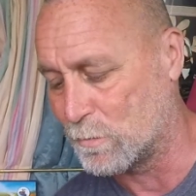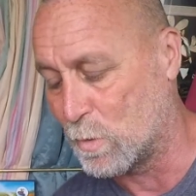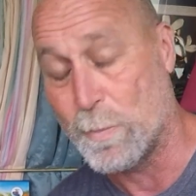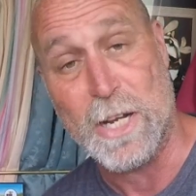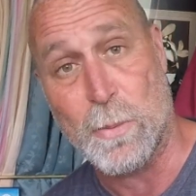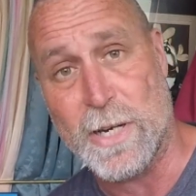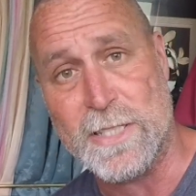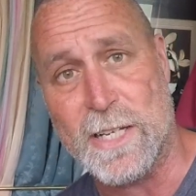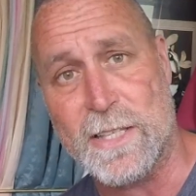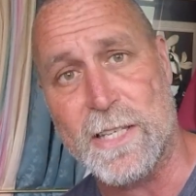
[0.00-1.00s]
what better way to
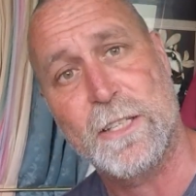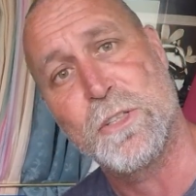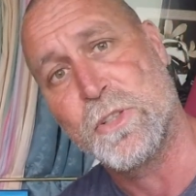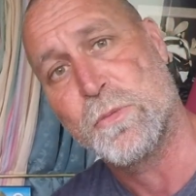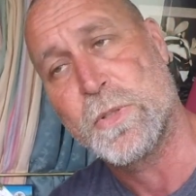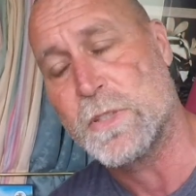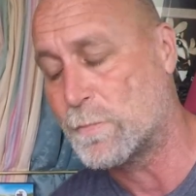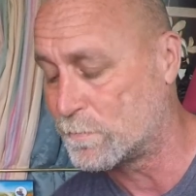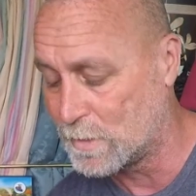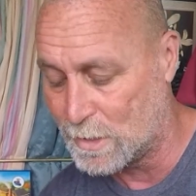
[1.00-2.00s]
say thank you than
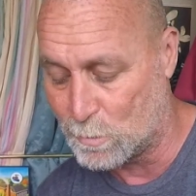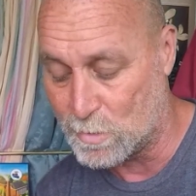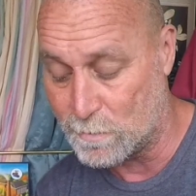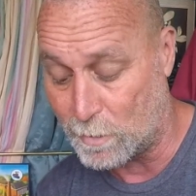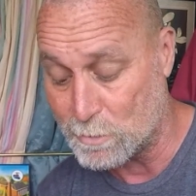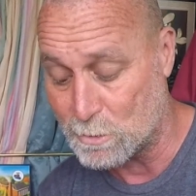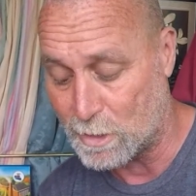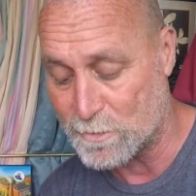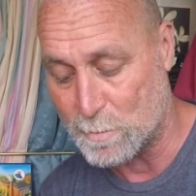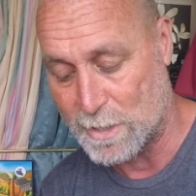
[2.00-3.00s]
with the
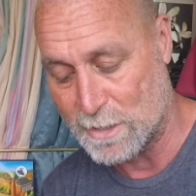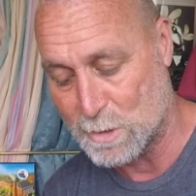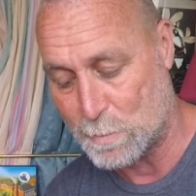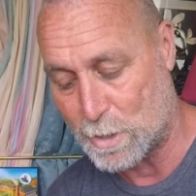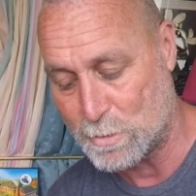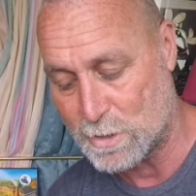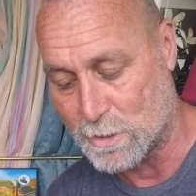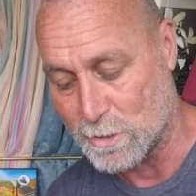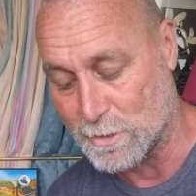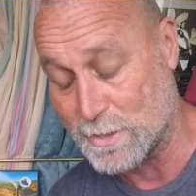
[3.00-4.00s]
photographs made into
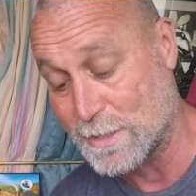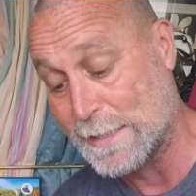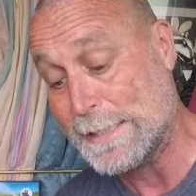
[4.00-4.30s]
postcards.